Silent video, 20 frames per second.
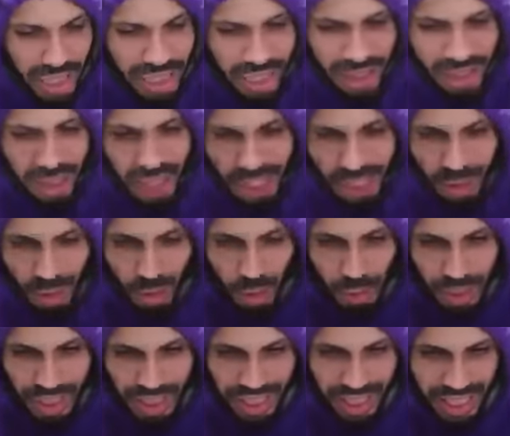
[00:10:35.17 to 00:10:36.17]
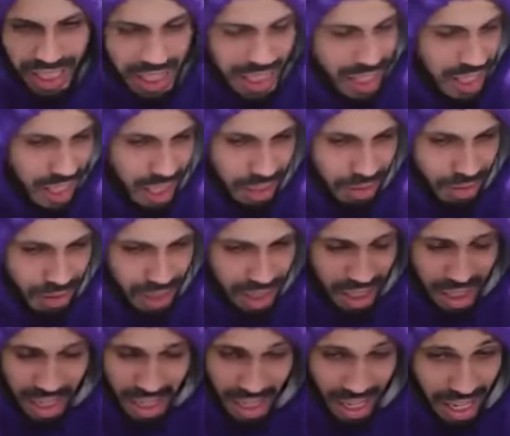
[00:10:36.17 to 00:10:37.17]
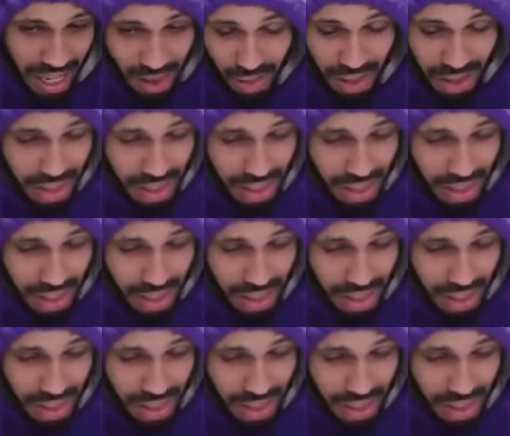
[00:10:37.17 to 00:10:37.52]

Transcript: you, thank you. 20 seconds left. I don't think this